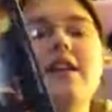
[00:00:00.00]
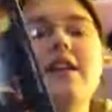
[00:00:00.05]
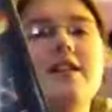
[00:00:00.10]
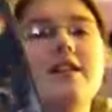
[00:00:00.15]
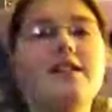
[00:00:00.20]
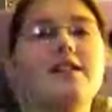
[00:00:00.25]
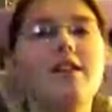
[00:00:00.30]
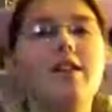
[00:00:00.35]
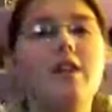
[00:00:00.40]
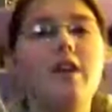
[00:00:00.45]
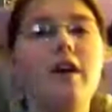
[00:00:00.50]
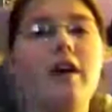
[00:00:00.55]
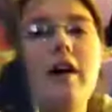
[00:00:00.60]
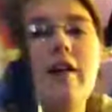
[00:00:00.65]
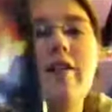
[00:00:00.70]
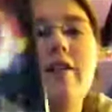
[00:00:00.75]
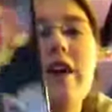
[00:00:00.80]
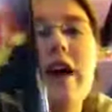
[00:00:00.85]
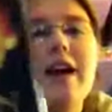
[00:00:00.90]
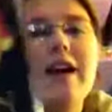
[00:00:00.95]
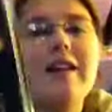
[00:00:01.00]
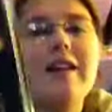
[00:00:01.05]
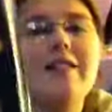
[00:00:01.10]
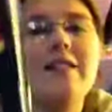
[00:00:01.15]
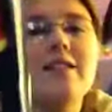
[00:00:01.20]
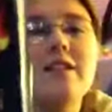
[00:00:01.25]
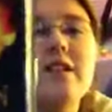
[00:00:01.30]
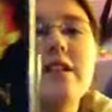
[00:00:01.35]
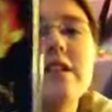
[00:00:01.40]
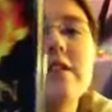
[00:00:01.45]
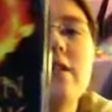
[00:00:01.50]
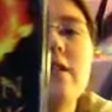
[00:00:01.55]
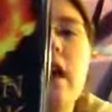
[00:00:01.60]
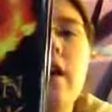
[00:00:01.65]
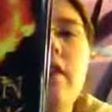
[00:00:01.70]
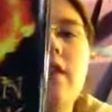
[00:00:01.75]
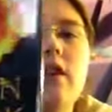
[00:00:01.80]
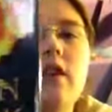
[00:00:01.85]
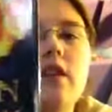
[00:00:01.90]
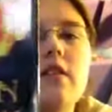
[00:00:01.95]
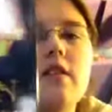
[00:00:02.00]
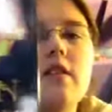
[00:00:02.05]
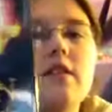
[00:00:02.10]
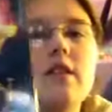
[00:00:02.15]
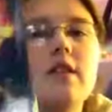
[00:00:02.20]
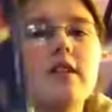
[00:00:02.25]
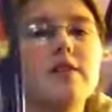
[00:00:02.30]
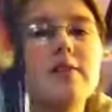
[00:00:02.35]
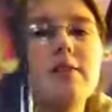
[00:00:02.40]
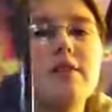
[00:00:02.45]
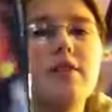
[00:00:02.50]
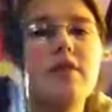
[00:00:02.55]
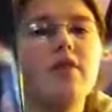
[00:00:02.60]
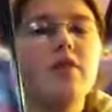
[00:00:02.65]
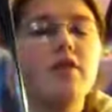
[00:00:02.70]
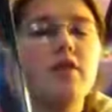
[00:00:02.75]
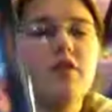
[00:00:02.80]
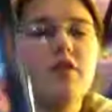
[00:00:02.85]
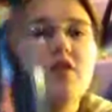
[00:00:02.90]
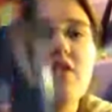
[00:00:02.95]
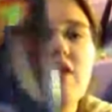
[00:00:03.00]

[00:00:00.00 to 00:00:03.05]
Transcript: So uh, that and this cover is beautiful, don't